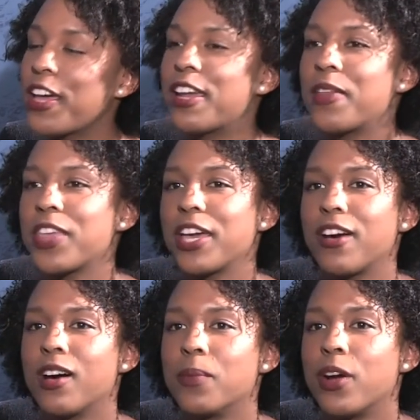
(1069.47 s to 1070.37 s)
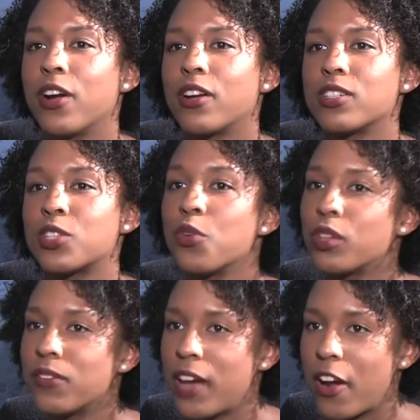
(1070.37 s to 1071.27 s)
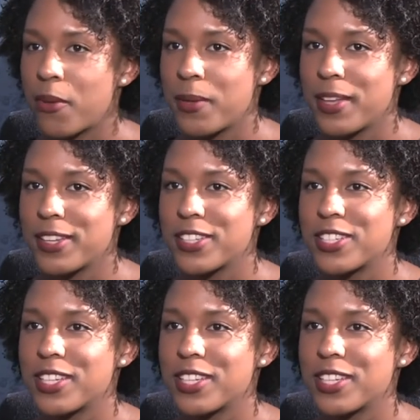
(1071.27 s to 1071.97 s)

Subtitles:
And I think her school environment,